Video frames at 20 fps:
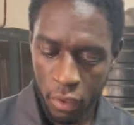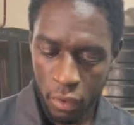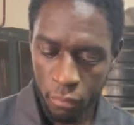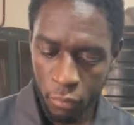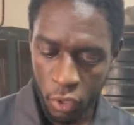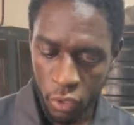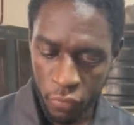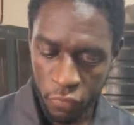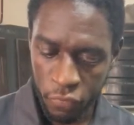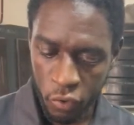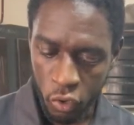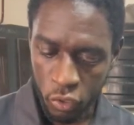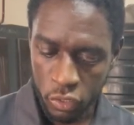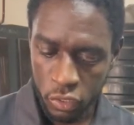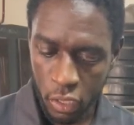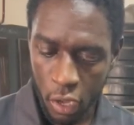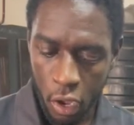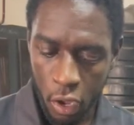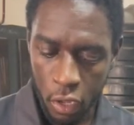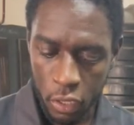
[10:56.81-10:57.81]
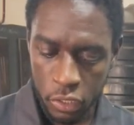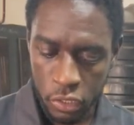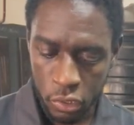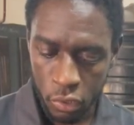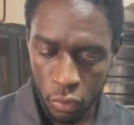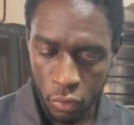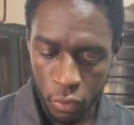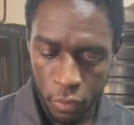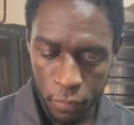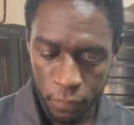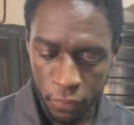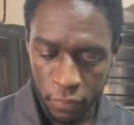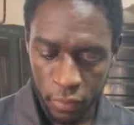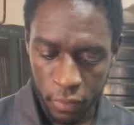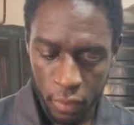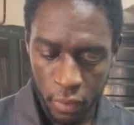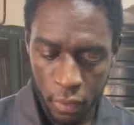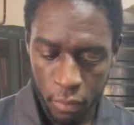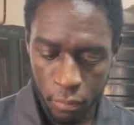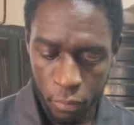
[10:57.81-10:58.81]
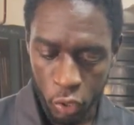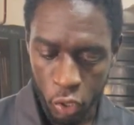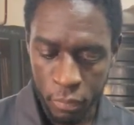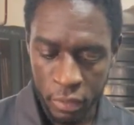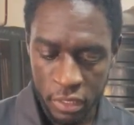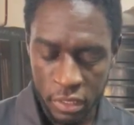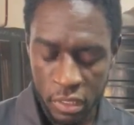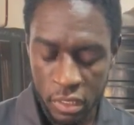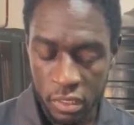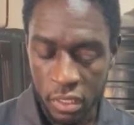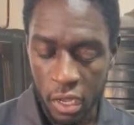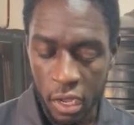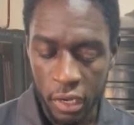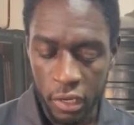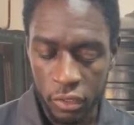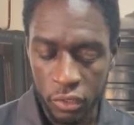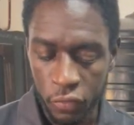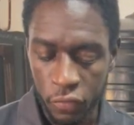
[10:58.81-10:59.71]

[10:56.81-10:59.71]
but the flux also permits the solder to